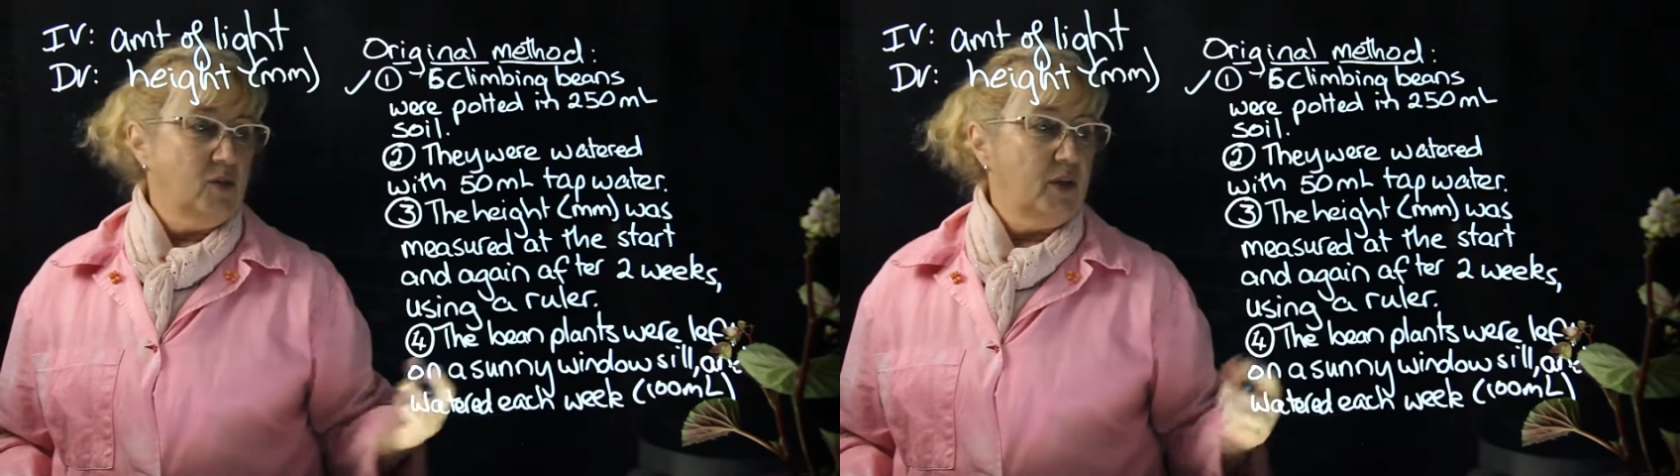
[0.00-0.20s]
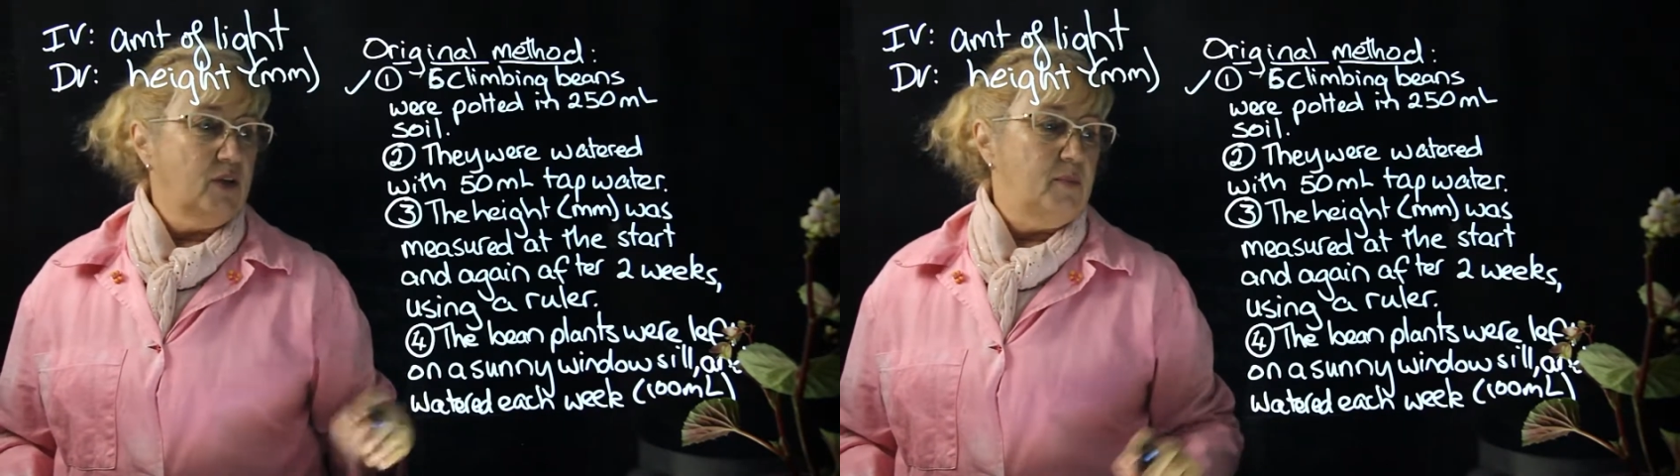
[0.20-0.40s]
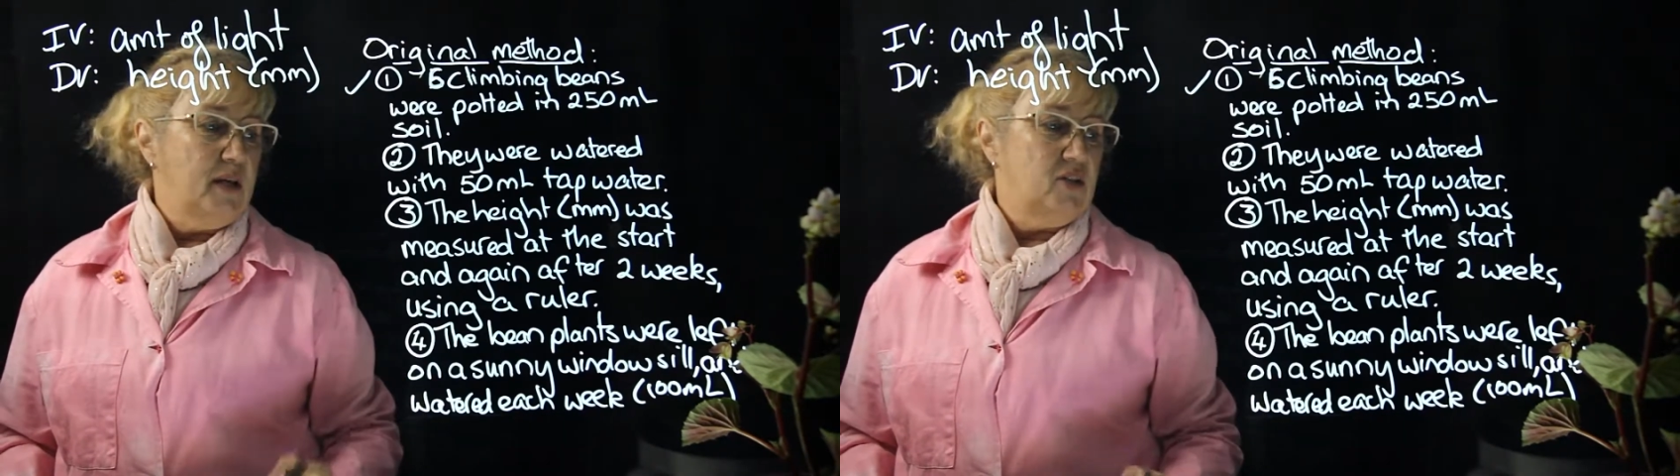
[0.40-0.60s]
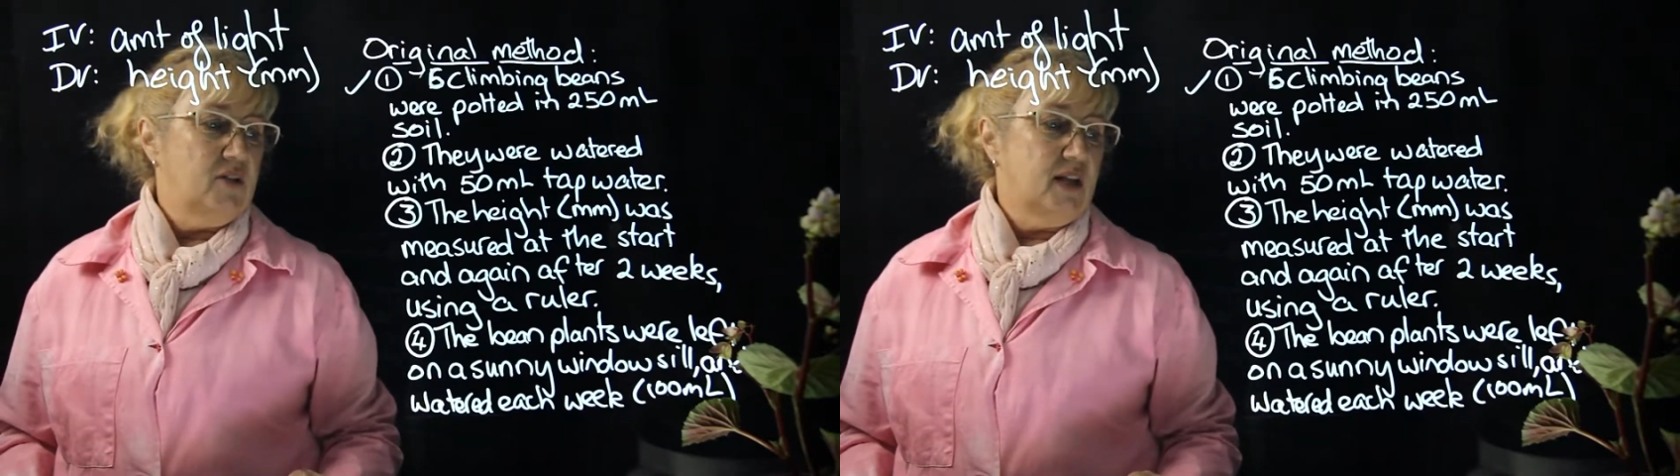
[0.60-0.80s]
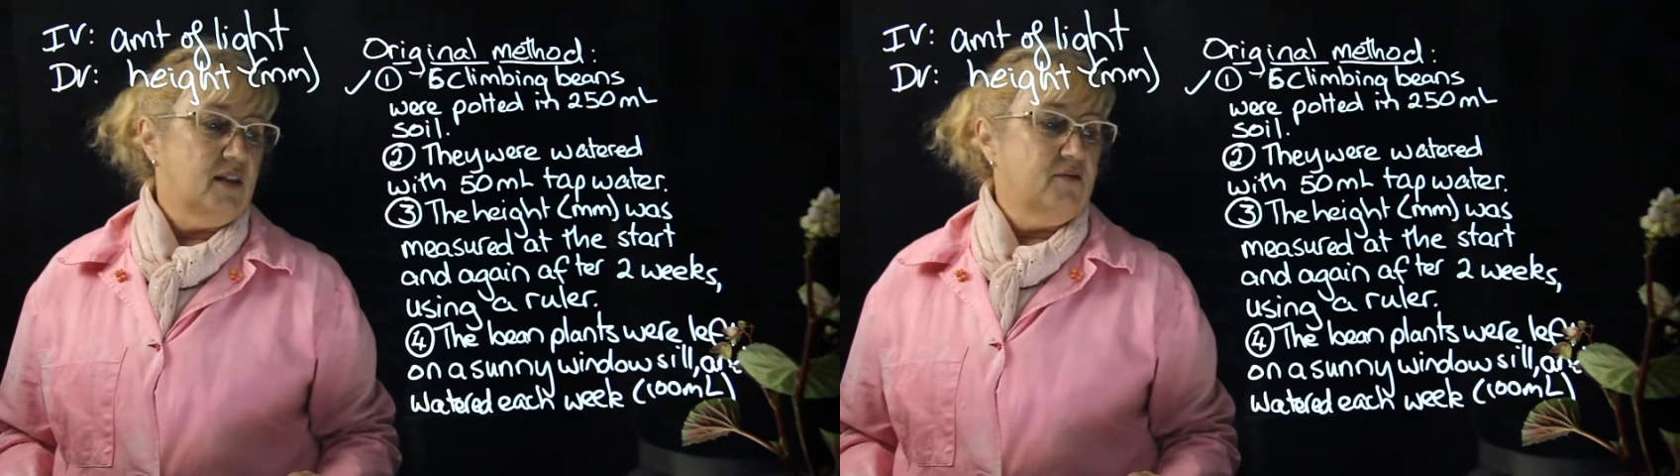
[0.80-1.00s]
we're going to measure
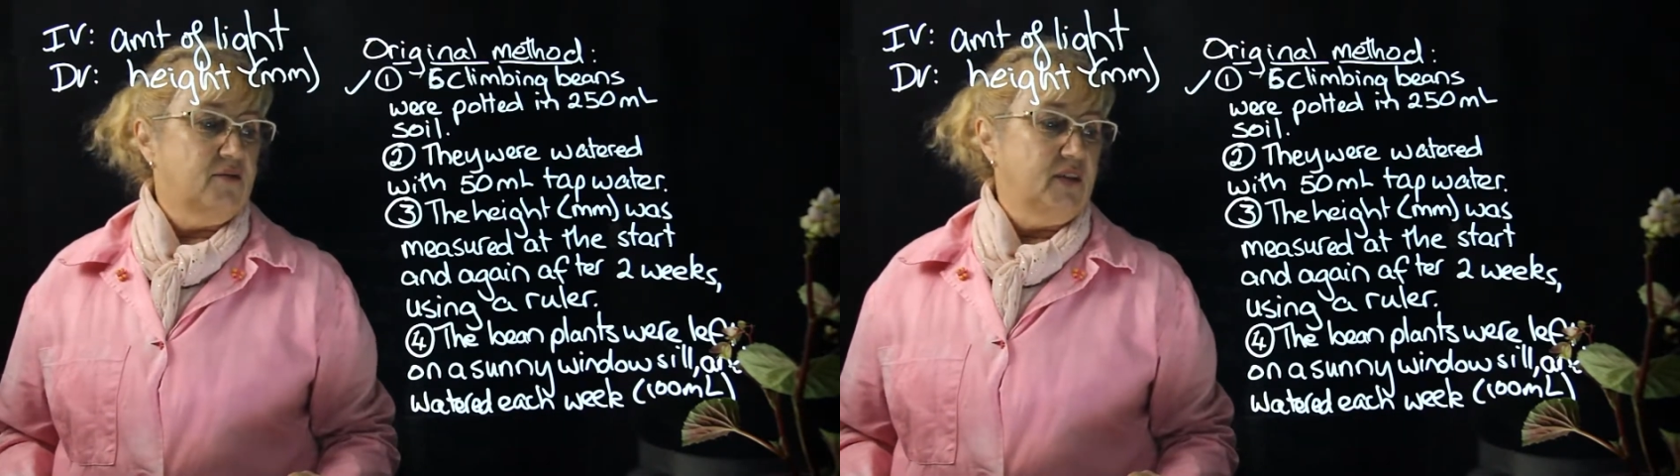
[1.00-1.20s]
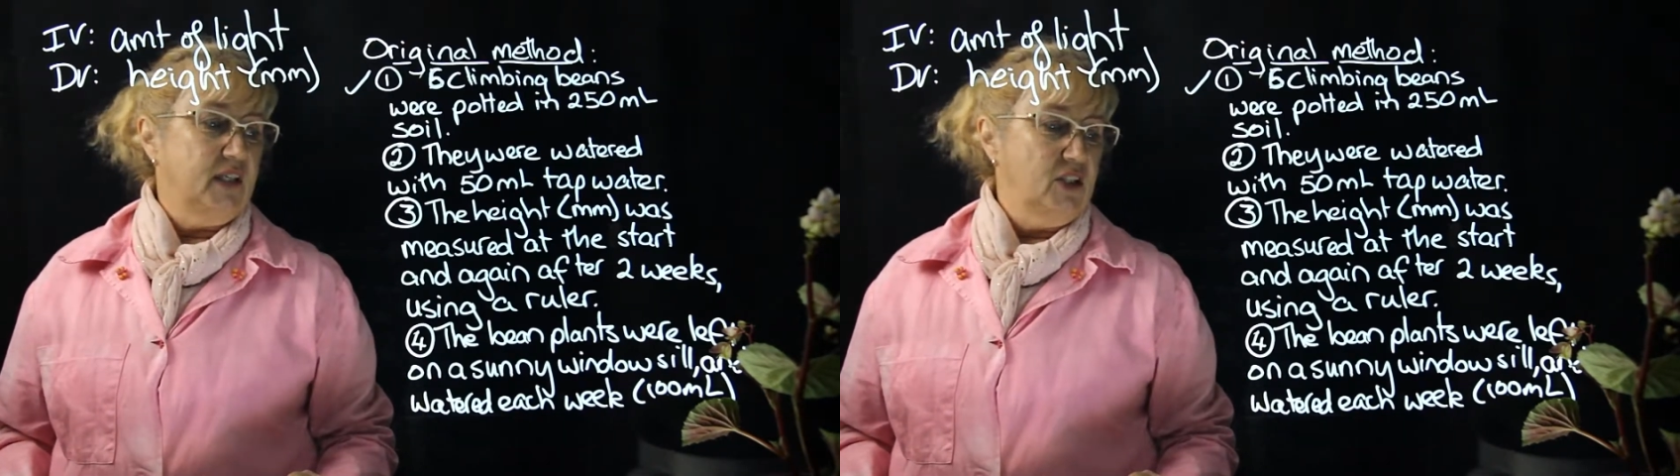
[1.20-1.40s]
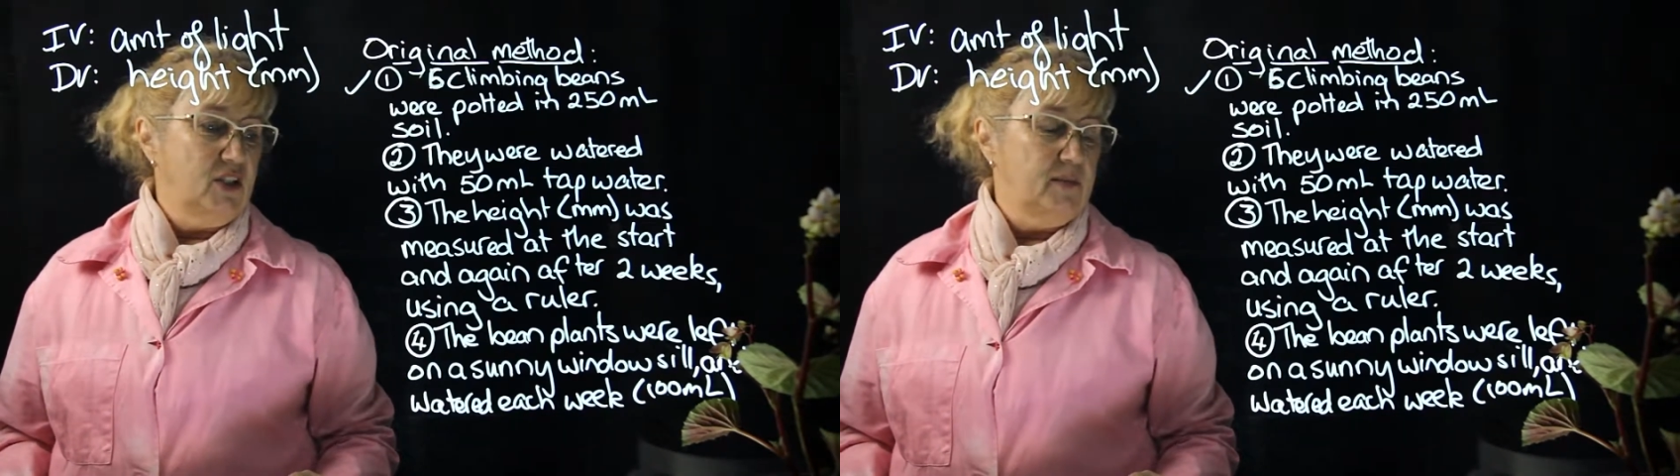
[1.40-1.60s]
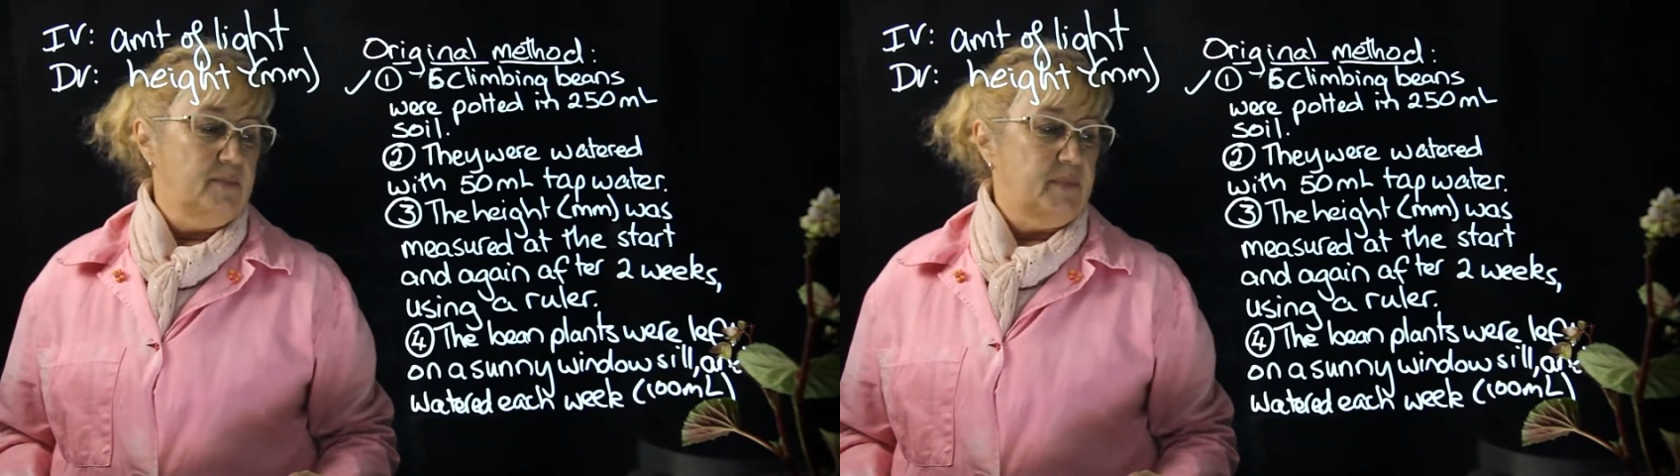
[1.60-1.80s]
it at the finish.